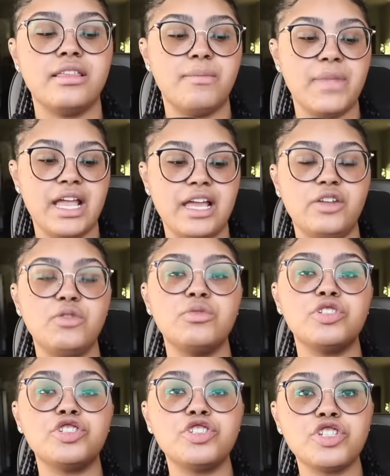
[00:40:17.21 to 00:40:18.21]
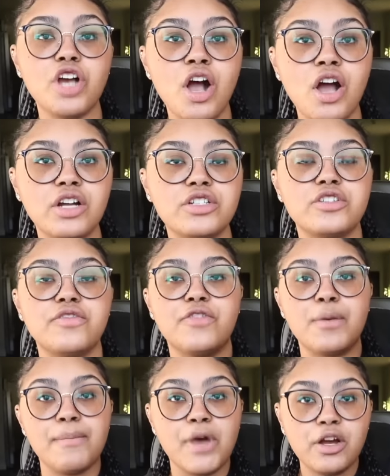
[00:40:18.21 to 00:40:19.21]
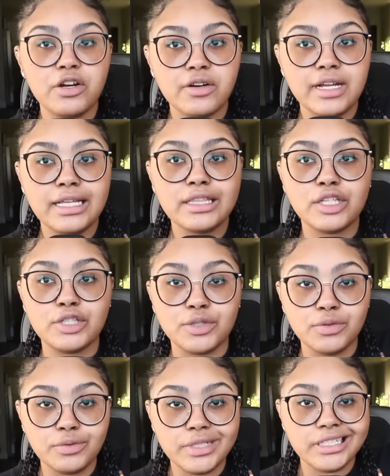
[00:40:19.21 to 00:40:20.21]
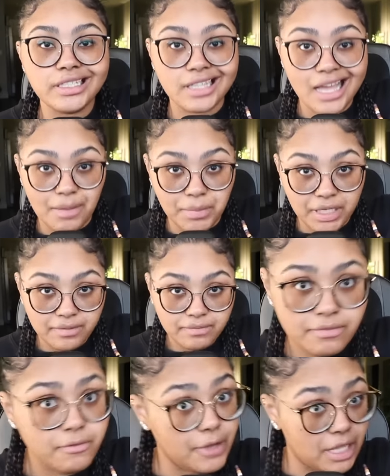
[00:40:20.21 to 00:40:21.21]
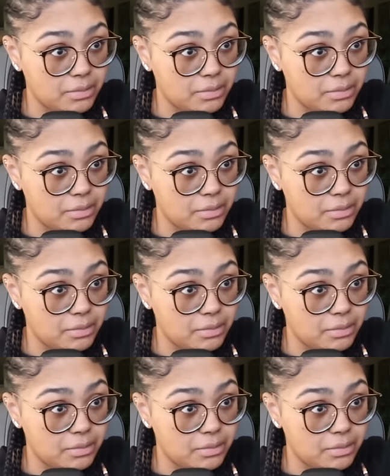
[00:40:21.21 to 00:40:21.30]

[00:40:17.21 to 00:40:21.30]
man who was charged for murdering the dude in the lobby. Follow